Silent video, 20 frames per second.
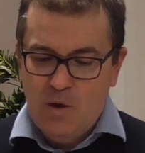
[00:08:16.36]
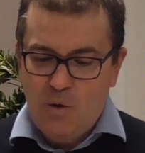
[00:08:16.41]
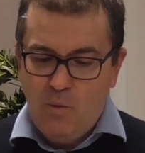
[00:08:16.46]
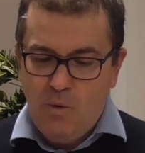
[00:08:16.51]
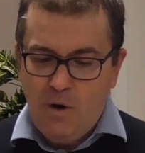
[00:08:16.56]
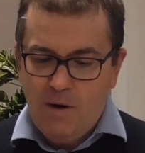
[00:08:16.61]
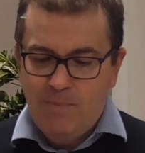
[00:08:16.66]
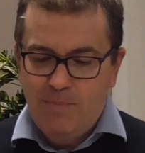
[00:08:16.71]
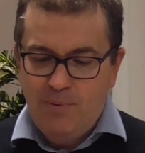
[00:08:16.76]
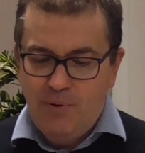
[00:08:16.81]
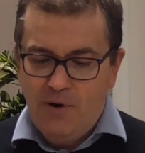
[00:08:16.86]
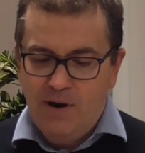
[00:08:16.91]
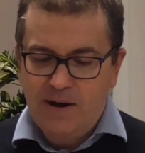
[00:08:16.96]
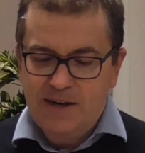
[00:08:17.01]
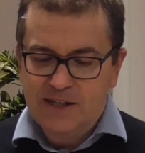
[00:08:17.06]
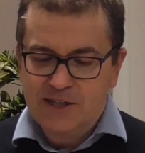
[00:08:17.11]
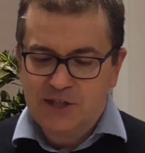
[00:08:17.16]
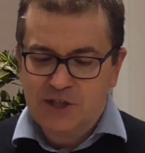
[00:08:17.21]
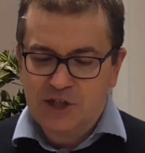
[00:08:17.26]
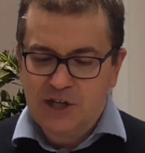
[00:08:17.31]
What
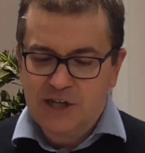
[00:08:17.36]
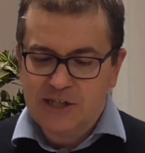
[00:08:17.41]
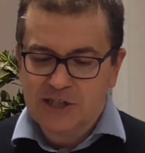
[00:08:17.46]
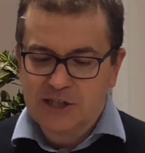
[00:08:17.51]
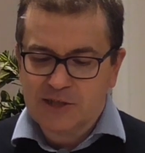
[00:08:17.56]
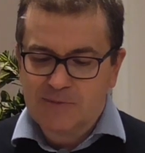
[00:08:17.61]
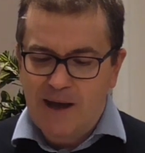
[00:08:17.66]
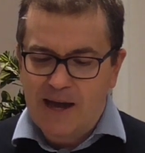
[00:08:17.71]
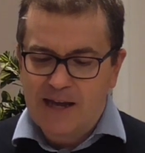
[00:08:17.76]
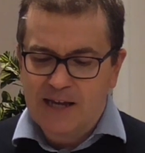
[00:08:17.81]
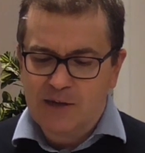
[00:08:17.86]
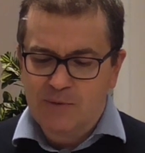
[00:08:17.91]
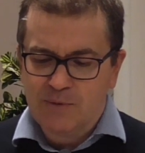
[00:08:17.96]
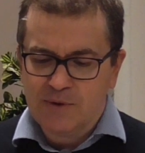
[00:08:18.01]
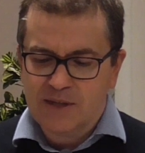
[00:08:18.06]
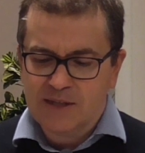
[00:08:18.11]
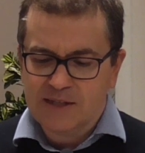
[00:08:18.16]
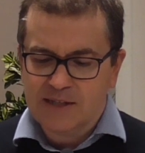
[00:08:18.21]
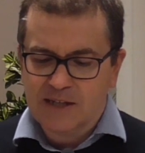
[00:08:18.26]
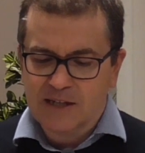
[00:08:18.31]
point is Jesus making
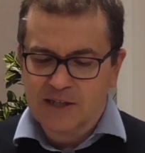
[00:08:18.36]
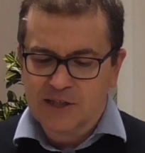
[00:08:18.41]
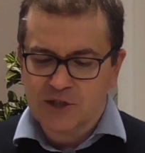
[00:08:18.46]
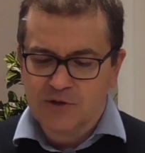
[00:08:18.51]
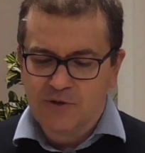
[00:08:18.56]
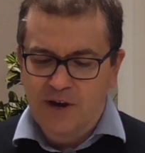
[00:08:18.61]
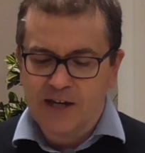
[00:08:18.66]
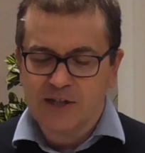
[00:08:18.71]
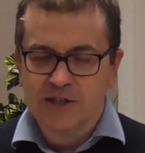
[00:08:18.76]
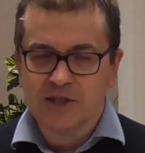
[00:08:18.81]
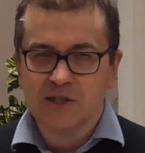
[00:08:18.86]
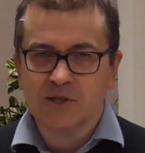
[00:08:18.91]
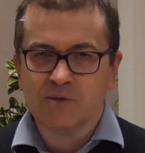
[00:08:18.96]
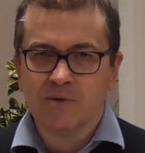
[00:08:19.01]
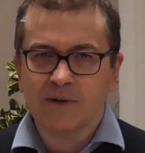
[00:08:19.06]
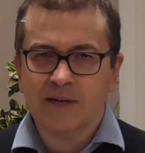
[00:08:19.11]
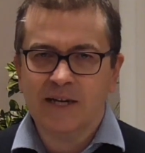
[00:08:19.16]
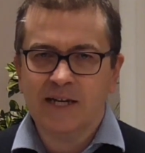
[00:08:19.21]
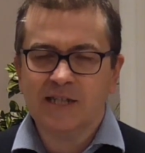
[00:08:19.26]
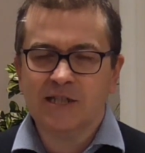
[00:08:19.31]
with these illustrations?
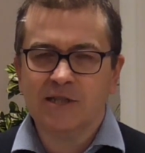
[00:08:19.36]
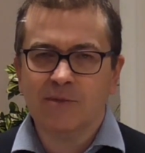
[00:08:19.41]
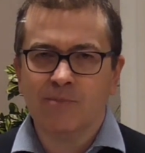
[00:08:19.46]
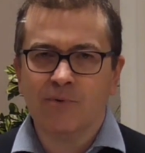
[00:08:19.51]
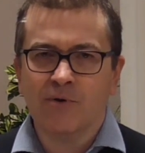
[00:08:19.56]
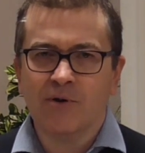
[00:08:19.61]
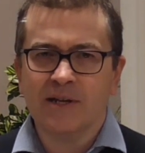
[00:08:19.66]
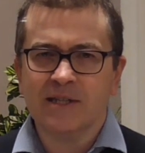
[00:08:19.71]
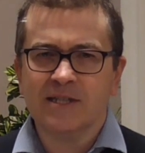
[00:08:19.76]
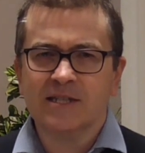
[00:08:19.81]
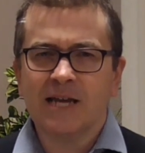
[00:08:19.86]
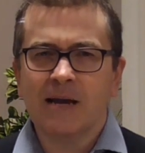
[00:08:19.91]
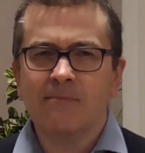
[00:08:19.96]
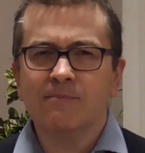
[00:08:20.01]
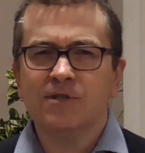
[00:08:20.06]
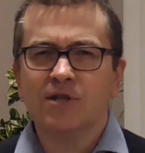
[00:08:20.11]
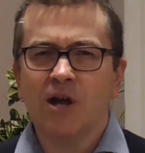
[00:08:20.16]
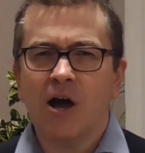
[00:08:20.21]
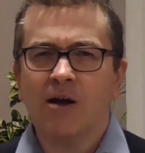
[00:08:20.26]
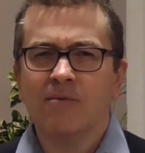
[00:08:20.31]
Well, here's the point.
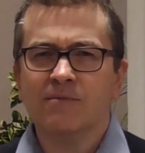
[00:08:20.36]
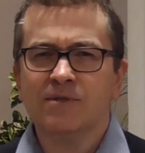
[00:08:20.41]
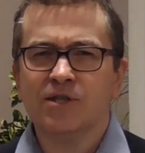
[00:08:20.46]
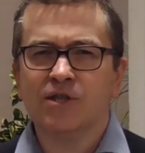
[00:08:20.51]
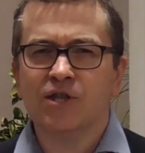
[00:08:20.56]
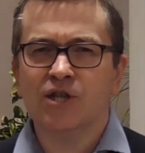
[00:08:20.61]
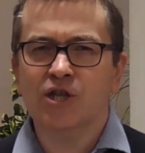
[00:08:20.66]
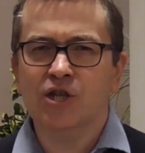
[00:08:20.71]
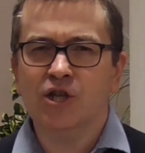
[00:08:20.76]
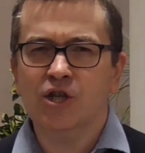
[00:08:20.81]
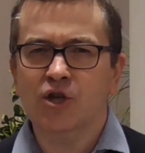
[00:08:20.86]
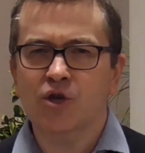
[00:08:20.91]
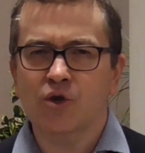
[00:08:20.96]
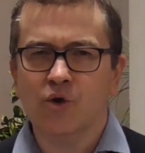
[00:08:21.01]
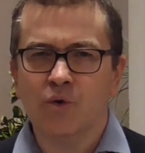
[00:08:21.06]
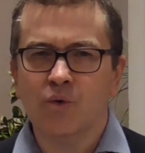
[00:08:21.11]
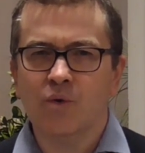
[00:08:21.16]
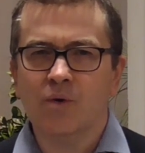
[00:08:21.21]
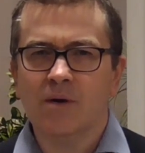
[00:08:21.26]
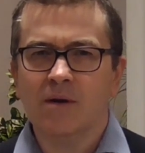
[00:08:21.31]
Sometimes the
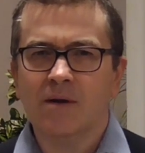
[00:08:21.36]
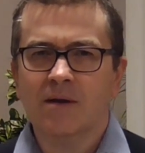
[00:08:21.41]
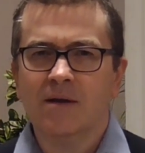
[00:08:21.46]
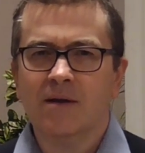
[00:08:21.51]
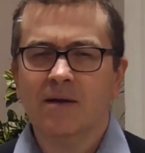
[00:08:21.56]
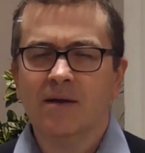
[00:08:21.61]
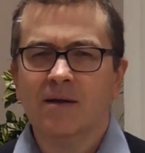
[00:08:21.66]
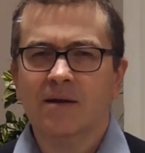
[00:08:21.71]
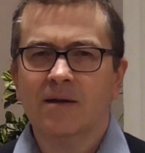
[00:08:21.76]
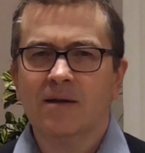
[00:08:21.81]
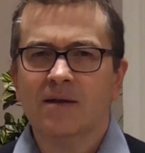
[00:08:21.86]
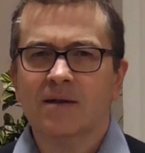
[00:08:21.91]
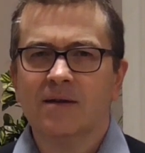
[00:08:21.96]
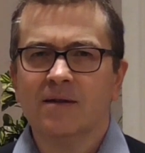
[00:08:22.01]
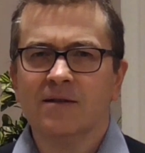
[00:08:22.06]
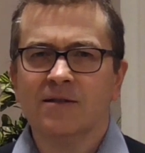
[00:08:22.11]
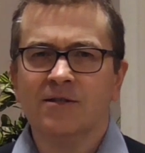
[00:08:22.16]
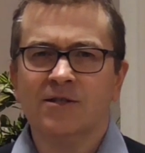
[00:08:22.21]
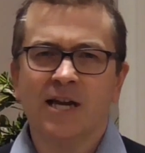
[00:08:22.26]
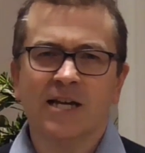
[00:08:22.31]
new
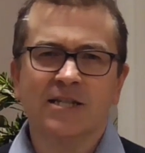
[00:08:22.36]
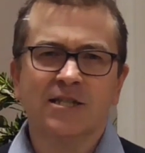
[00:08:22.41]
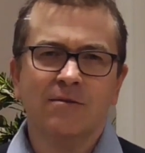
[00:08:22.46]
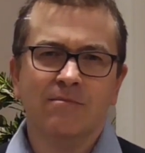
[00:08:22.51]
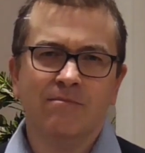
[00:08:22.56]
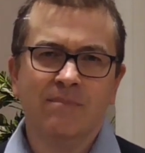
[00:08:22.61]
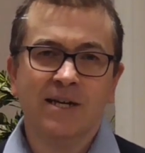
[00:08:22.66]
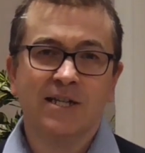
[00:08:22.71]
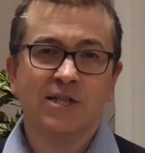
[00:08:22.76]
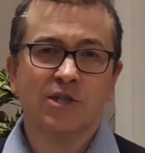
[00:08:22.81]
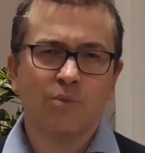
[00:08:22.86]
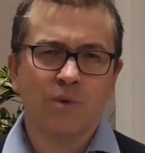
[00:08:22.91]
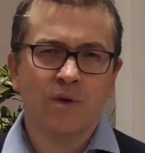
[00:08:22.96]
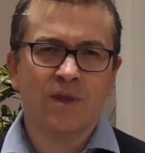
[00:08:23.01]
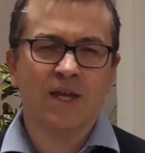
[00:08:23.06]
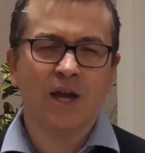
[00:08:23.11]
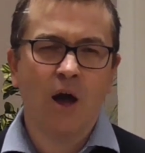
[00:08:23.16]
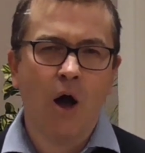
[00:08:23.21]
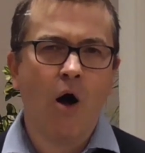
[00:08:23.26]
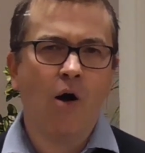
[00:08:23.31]
doesn't mix
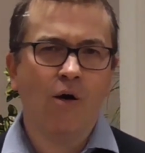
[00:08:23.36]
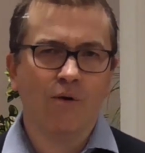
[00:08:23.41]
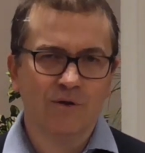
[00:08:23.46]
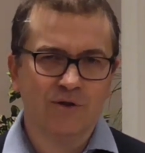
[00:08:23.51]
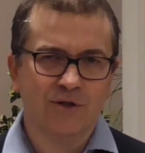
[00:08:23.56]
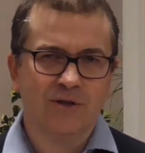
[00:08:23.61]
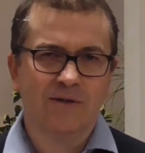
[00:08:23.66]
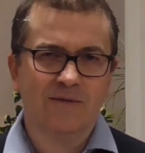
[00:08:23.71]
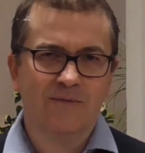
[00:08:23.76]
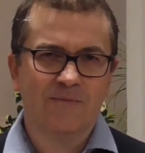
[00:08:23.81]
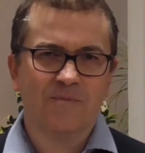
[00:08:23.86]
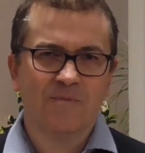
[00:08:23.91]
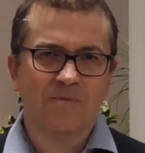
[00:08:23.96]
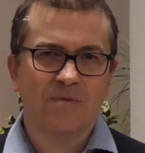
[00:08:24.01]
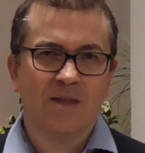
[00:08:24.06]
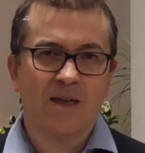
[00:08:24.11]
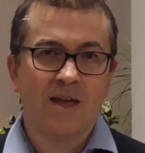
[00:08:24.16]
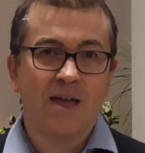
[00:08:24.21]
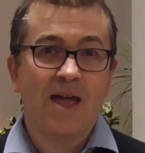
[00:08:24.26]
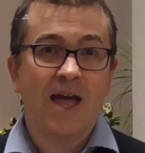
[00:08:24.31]
with the old.
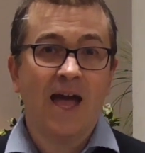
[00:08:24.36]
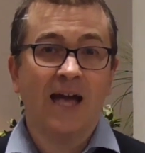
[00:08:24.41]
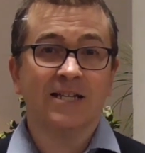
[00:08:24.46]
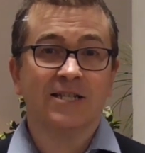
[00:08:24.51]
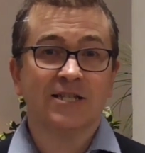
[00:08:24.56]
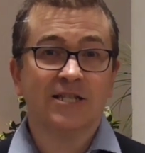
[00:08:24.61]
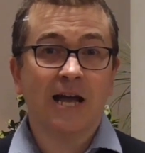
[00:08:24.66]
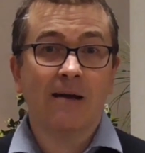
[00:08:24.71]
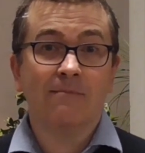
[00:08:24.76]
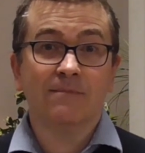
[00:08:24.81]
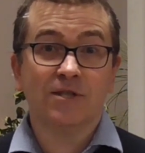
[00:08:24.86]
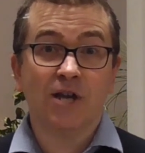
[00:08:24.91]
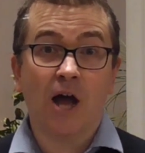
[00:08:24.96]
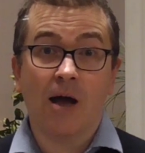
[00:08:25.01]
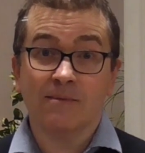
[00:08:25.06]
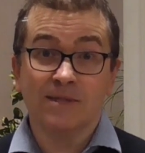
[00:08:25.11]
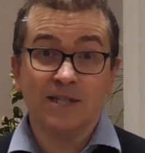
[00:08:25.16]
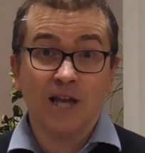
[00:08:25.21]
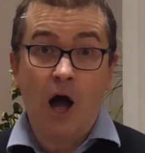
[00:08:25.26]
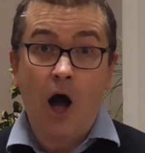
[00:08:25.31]
And
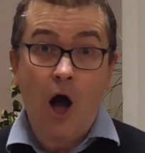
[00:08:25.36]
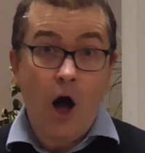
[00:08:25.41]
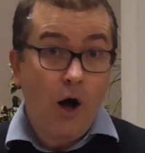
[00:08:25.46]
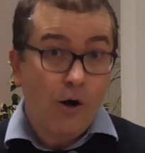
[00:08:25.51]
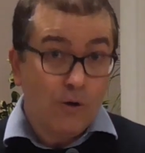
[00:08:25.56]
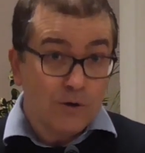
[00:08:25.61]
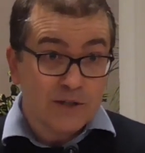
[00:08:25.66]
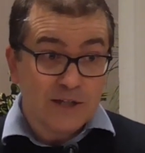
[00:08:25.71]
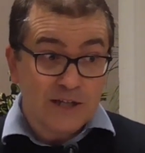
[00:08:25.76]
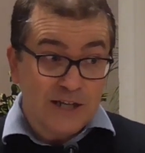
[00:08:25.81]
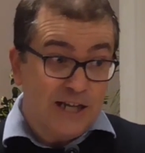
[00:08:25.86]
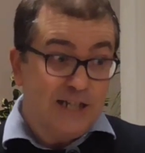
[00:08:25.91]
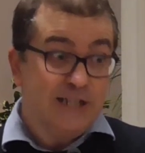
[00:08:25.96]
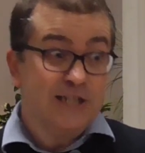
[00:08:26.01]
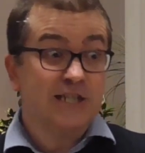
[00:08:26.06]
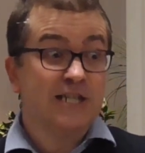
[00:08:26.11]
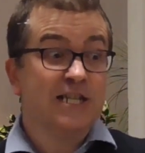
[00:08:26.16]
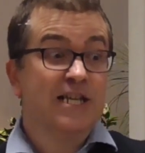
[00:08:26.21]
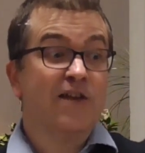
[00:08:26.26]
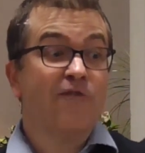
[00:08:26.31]
sometimes the old
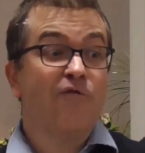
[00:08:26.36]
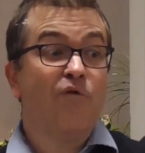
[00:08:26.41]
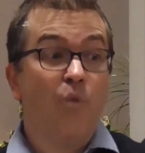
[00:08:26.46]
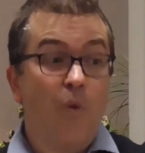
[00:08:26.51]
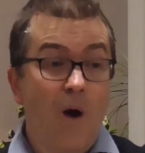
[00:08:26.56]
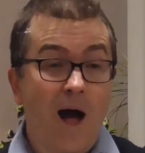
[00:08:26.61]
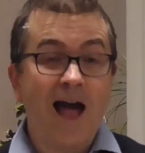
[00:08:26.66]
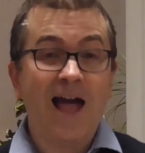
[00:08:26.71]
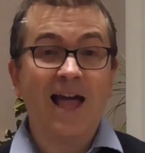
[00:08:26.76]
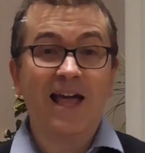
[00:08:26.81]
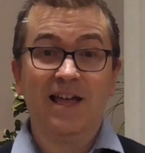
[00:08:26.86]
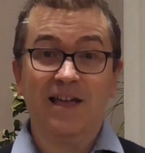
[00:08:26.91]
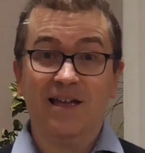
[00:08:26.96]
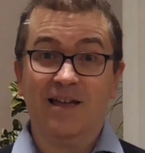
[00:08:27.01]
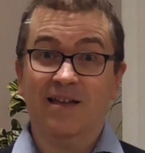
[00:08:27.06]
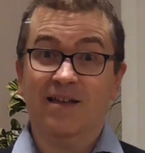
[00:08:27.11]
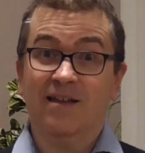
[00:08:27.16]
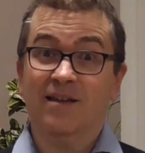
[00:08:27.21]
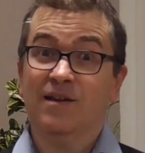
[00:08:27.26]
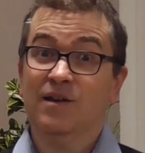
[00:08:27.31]
needs to give way
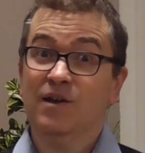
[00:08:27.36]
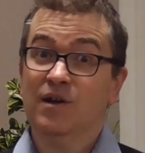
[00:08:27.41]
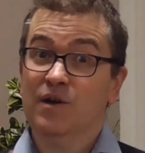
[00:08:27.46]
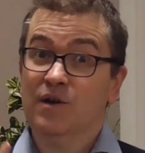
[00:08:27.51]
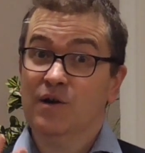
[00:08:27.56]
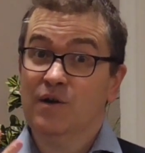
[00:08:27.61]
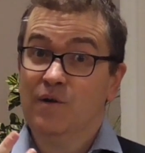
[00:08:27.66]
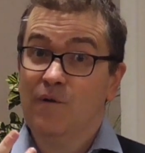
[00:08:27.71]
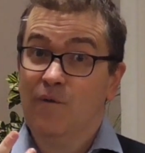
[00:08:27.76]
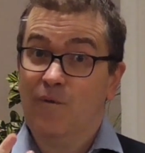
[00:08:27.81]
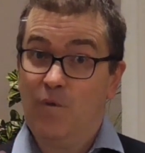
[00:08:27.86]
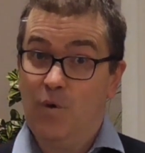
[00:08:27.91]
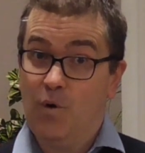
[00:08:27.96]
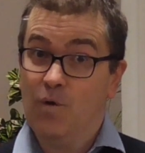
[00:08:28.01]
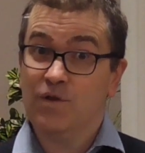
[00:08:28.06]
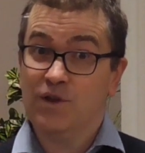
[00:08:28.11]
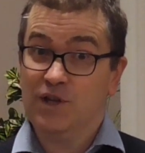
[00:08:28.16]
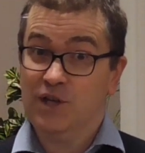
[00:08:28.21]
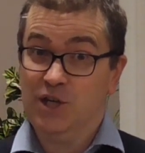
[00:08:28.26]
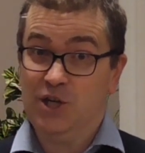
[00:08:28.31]

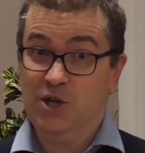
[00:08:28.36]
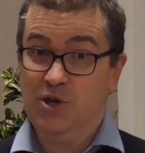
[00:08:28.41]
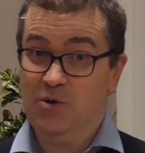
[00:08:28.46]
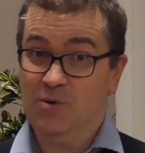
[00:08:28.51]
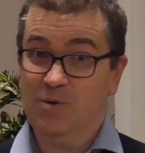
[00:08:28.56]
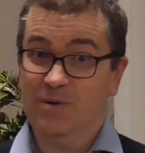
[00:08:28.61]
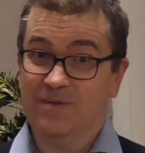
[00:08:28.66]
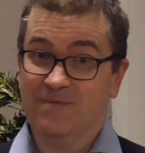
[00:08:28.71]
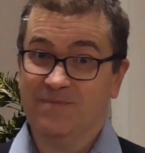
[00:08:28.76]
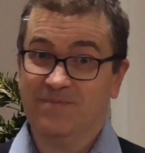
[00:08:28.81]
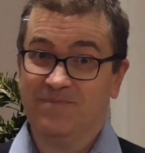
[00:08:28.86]
for the new.